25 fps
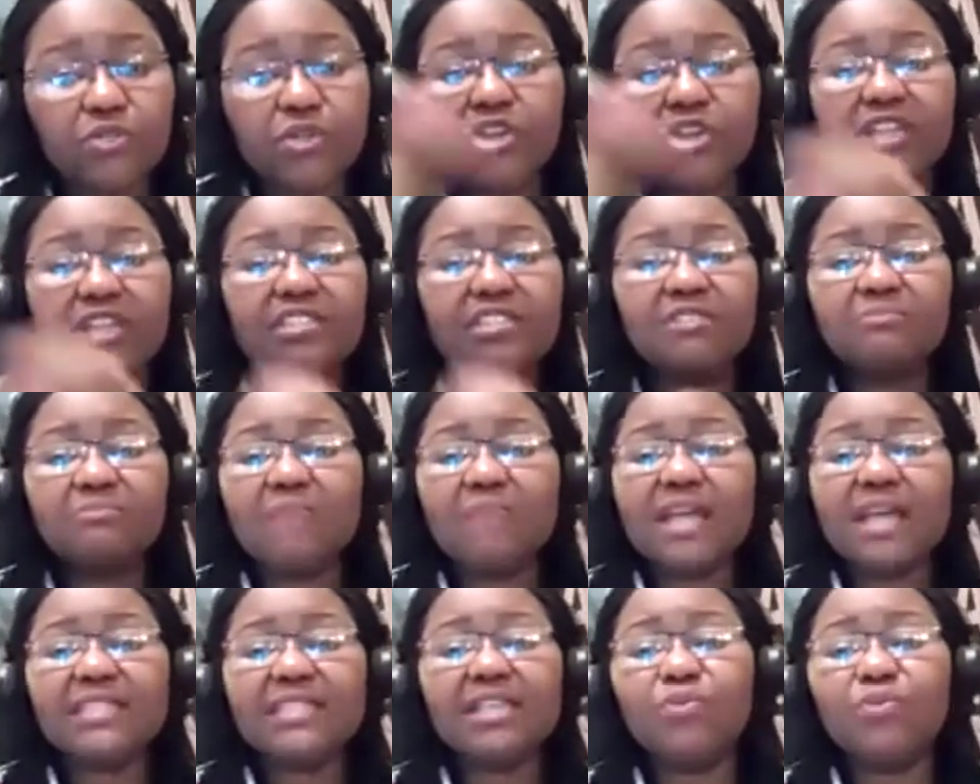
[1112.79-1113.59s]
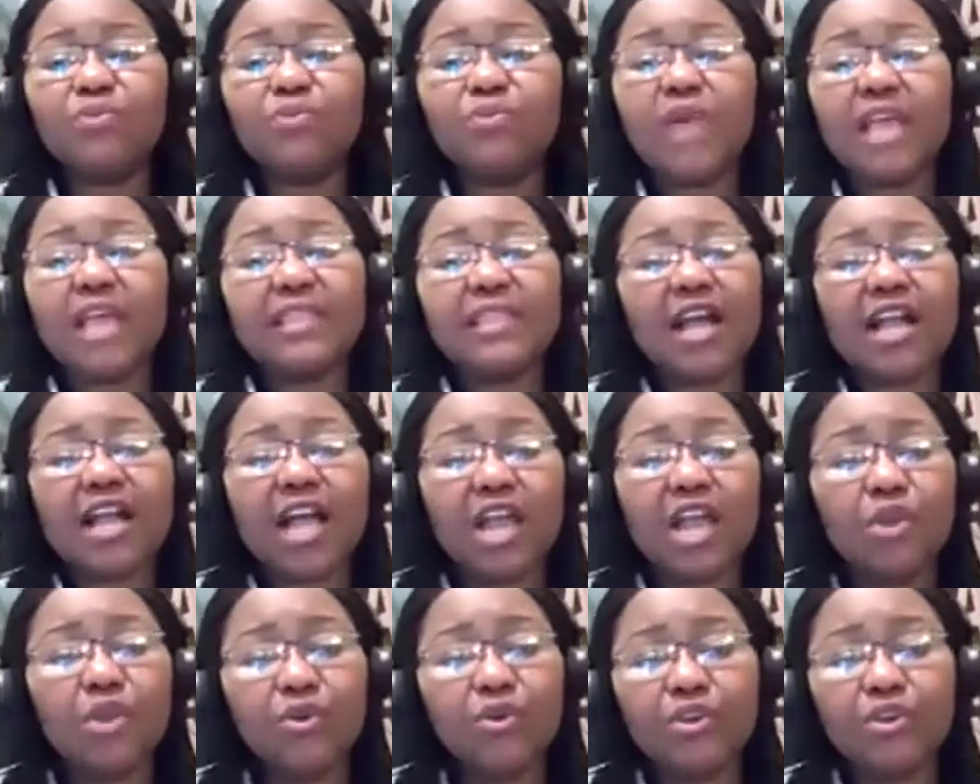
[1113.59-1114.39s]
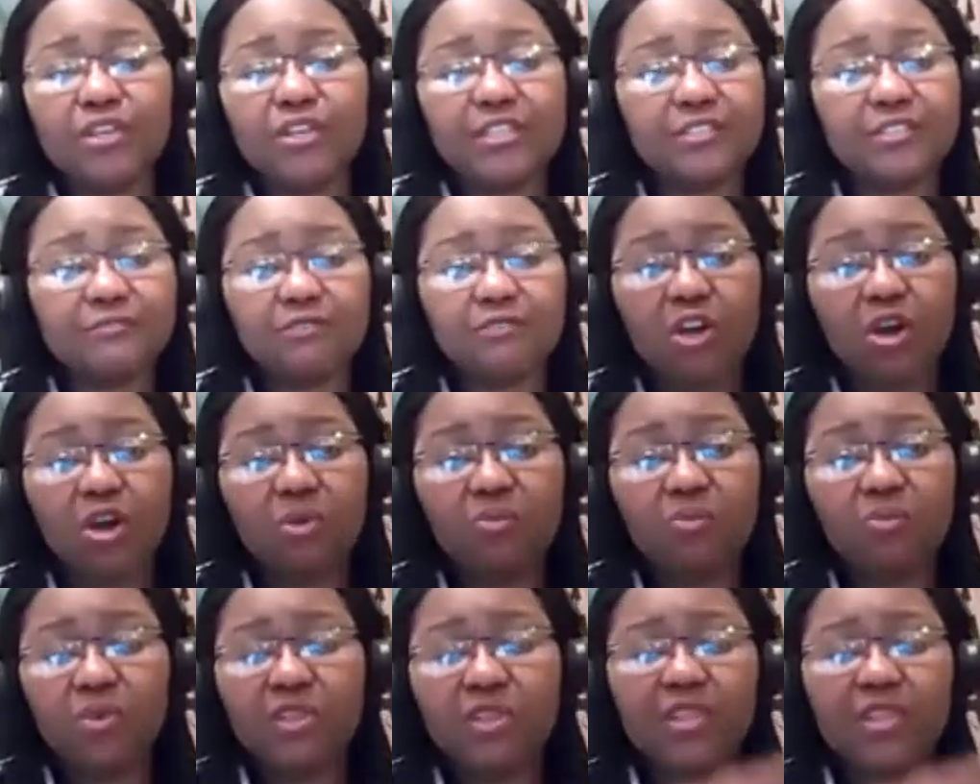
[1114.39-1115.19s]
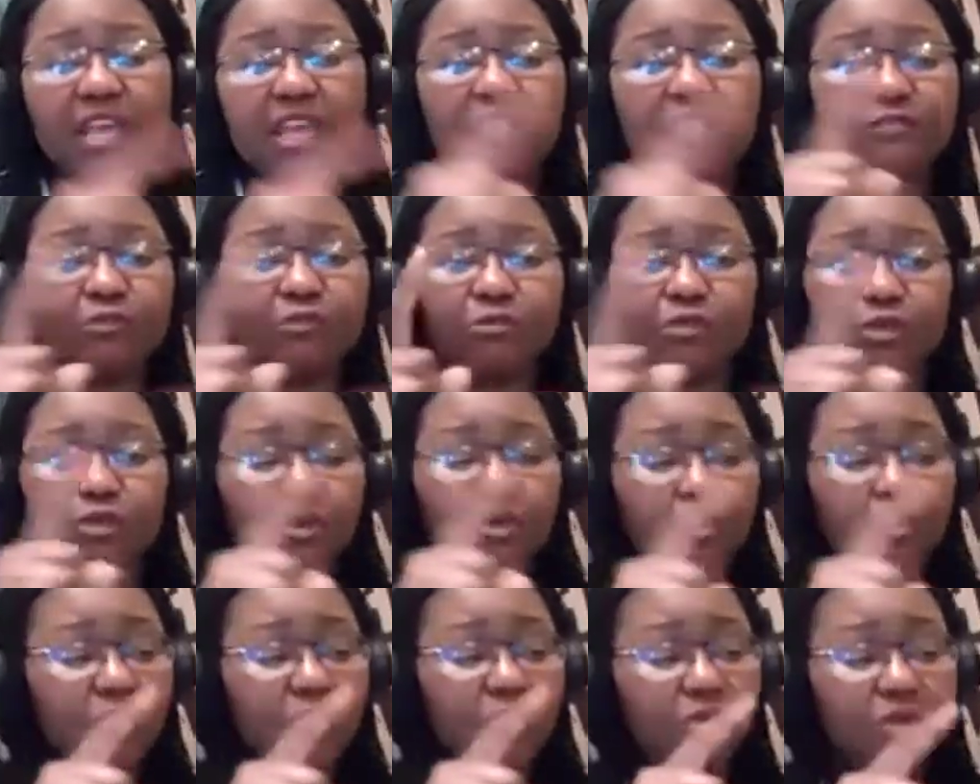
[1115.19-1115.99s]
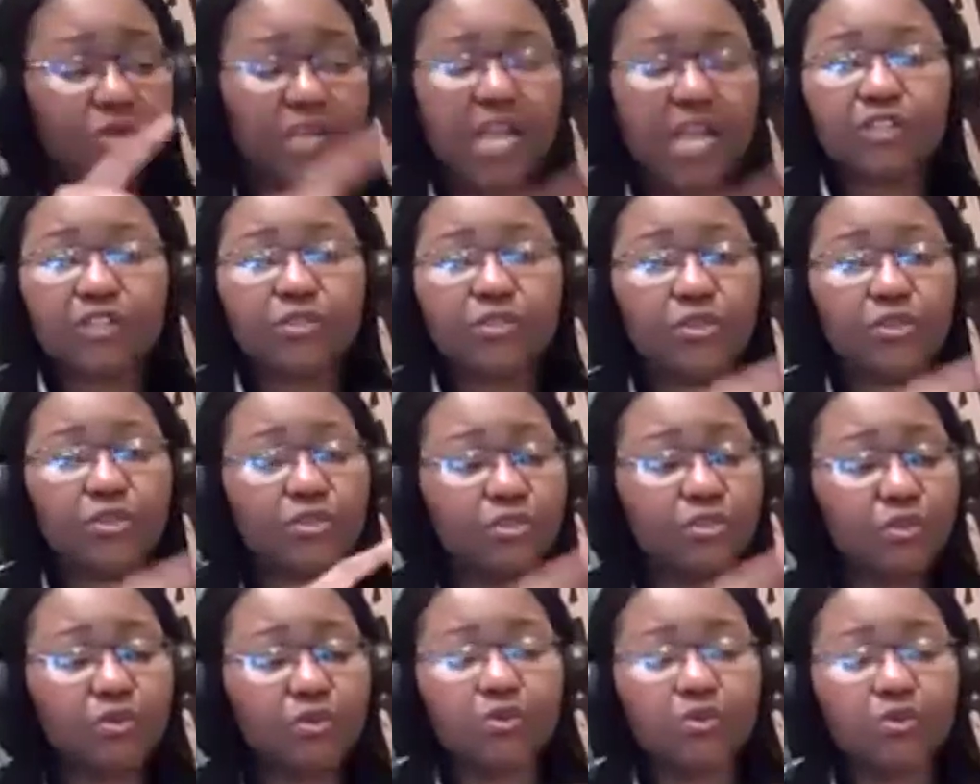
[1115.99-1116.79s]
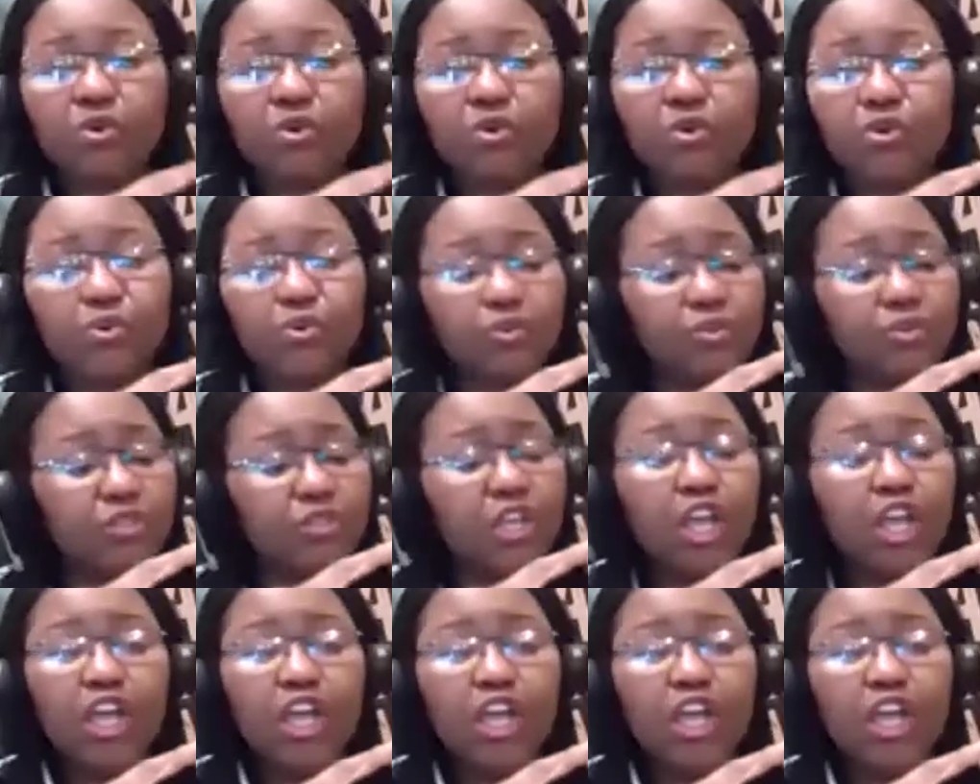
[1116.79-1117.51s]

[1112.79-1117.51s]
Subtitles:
So it doesn't matter where that calorie is from, whether it's from your lactose, glucose,